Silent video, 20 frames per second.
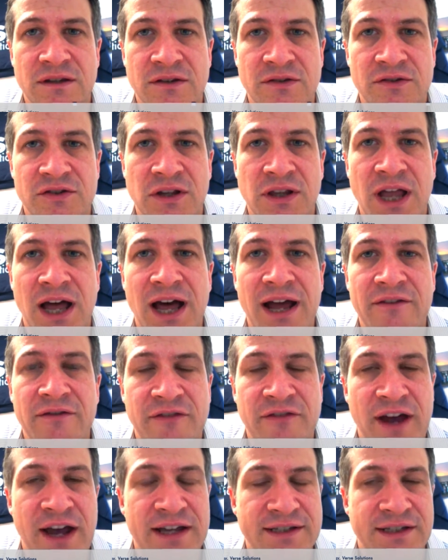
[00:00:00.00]
there's a lot of
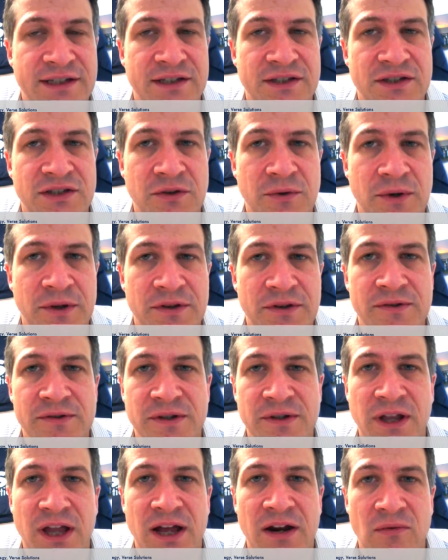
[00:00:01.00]
facets to it. There's
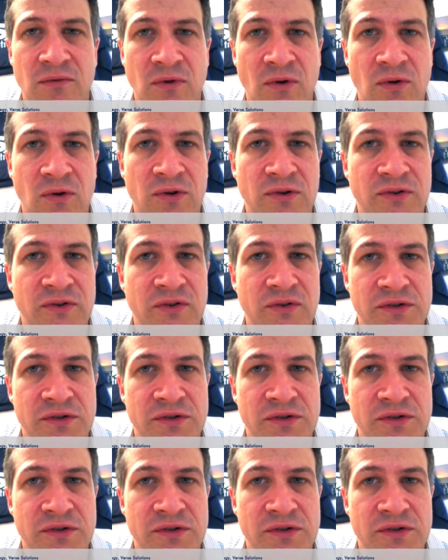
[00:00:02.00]
a lot of roles.